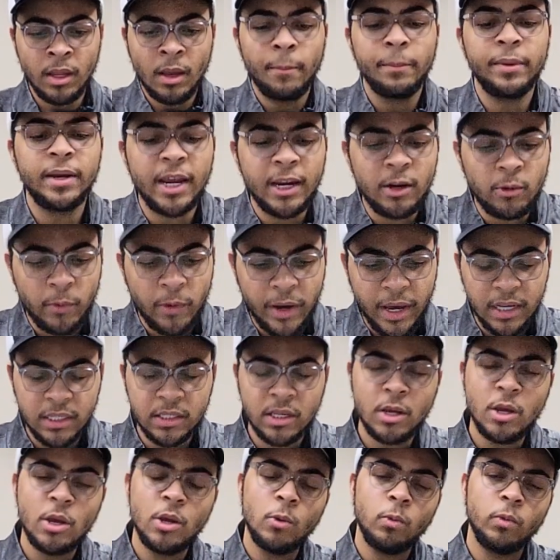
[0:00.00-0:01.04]
But anyways,
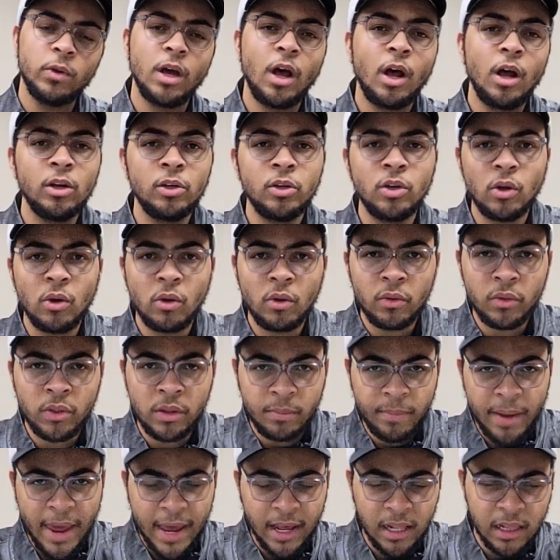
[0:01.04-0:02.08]
we all know the
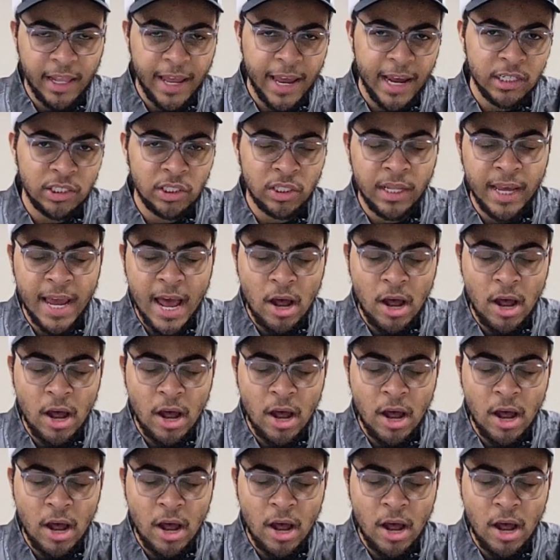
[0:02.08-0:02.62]
backlash and the